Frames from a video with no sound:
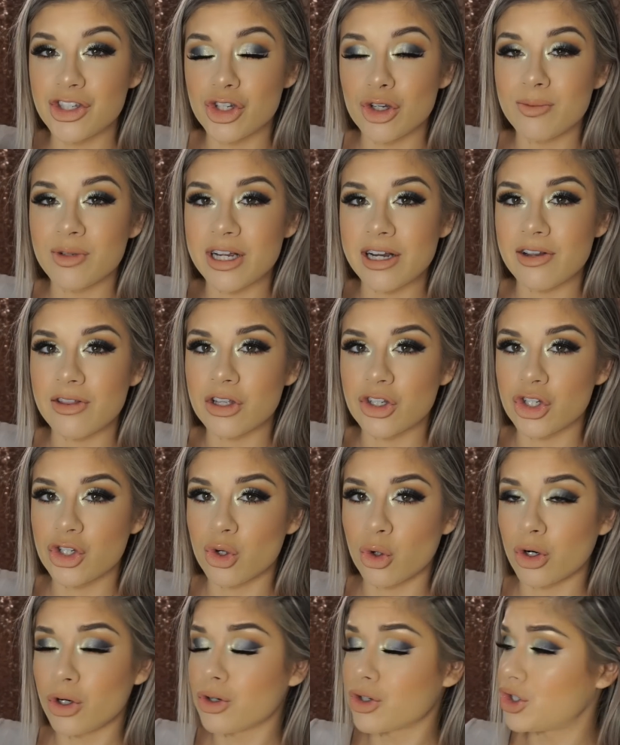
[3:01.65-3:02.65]
zoomed in the
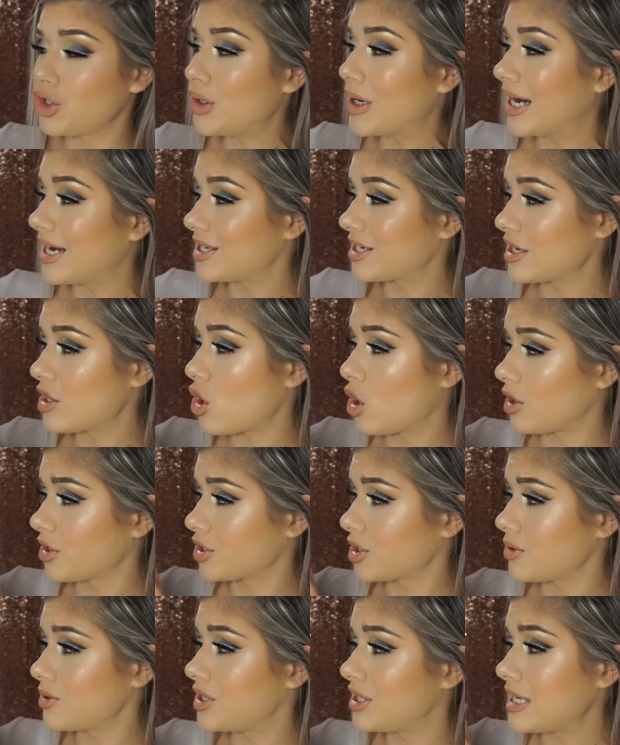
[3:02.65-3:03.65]
tutorial so you guys can
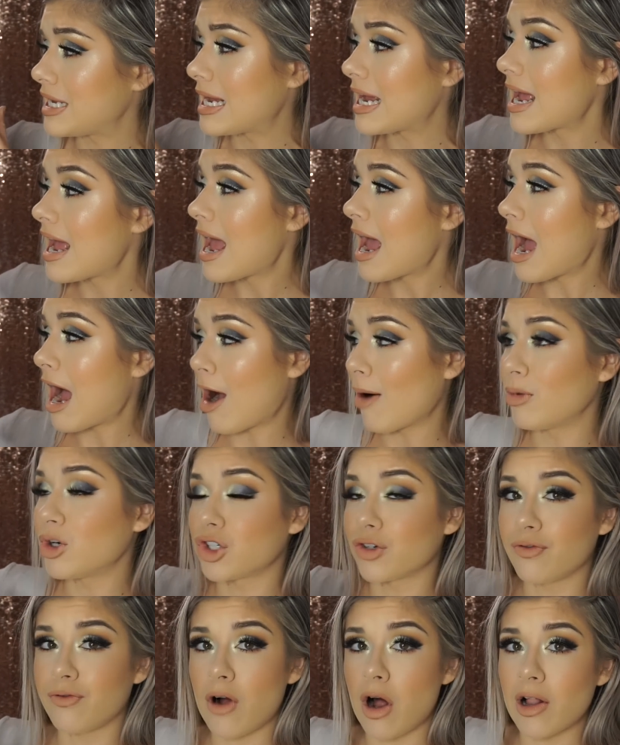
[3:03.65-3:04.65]
also see how
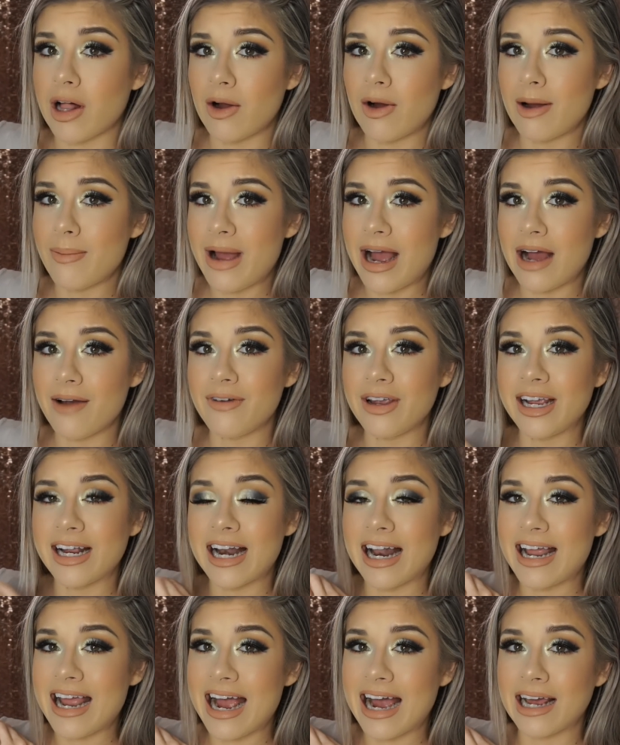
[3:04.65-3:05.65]
much fallout I'm having,
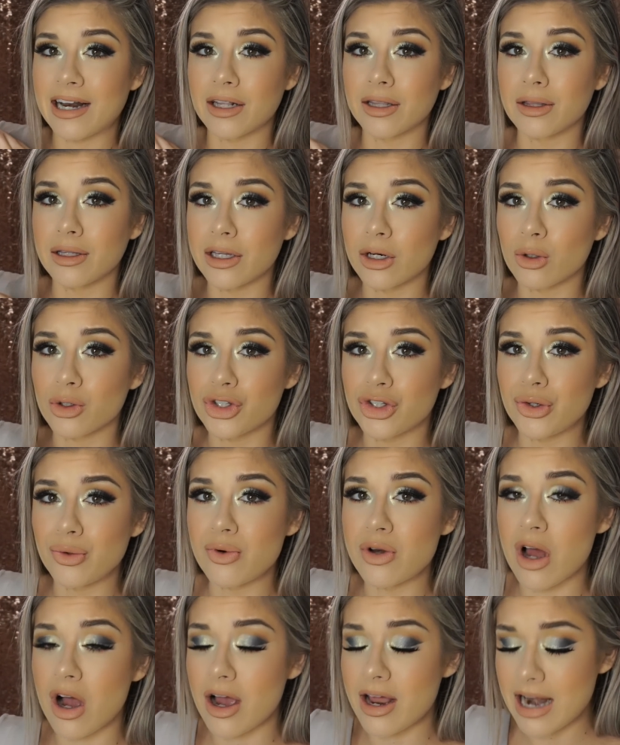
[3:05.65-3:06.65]
and I had little
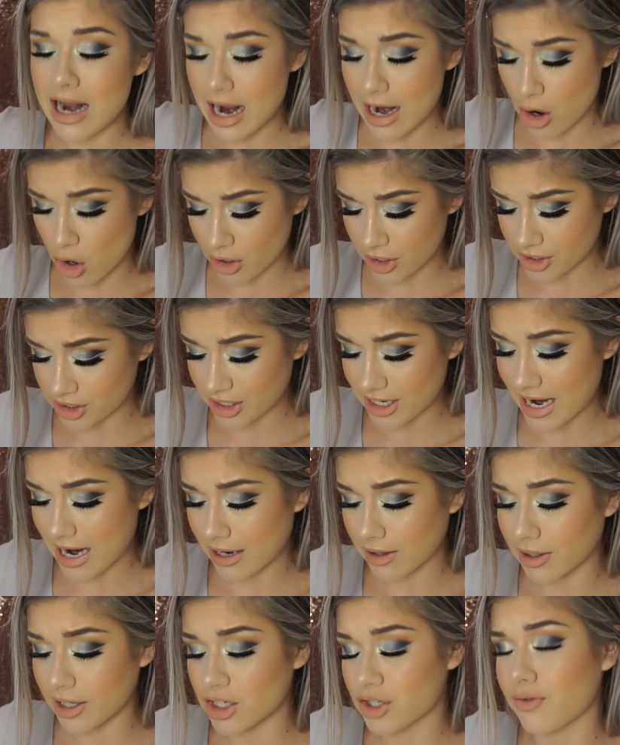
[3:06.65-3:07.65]
to none. I honestly
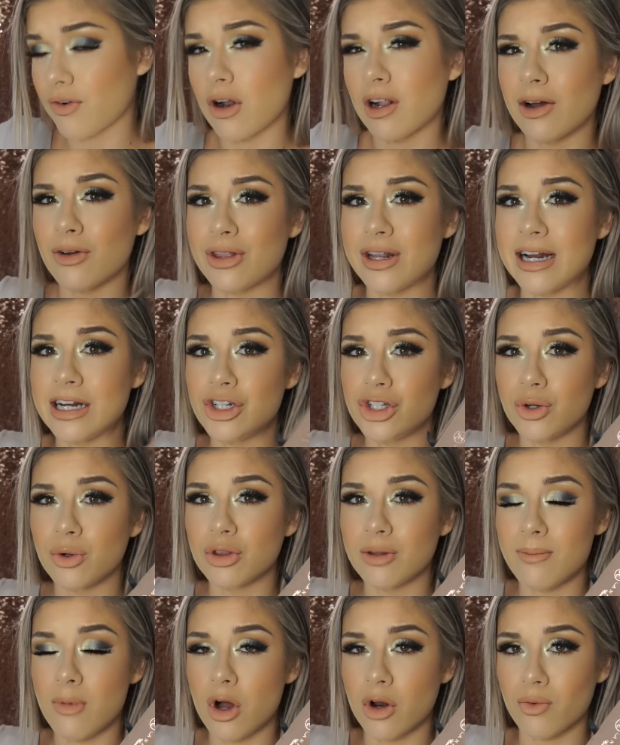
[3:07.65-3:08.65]
had less fallout than I do
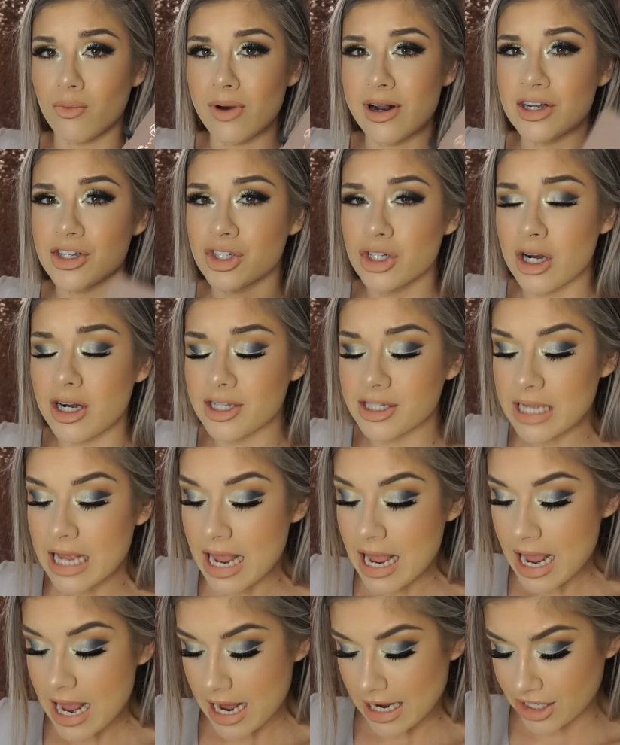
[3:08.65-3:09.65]
with the Modern Renaissance,
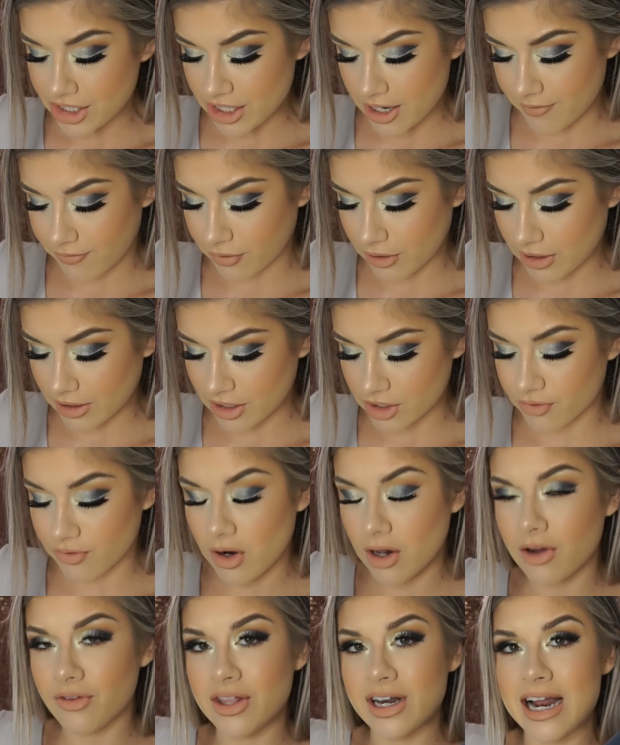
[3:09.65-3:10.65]
and definitely less
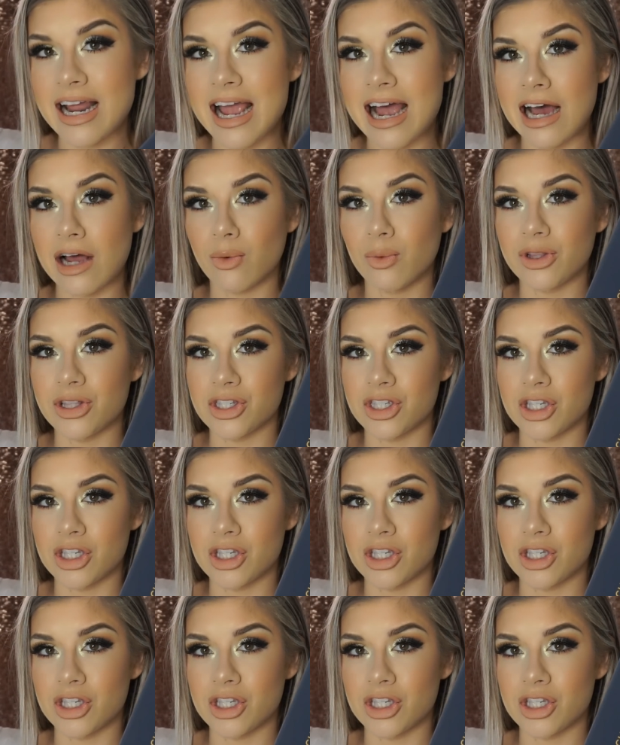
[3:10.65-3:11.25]
fallout than I had with the